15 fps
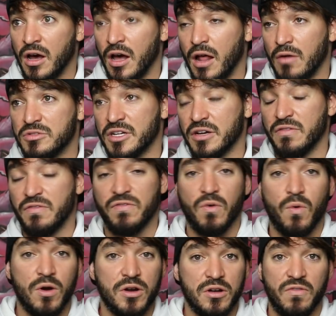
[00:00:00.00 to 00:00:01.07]
That was like
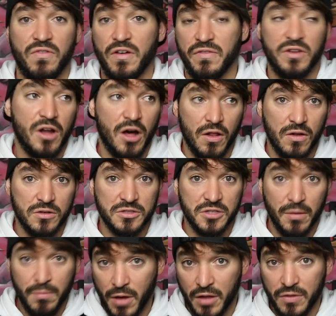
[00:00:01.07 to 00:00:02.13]

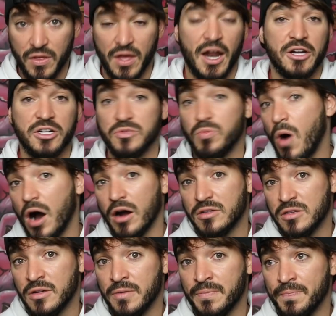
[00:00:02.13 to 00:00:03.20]
$450 a month, and I just
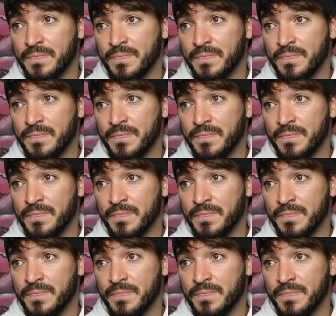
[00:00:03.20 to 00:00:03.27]
walked.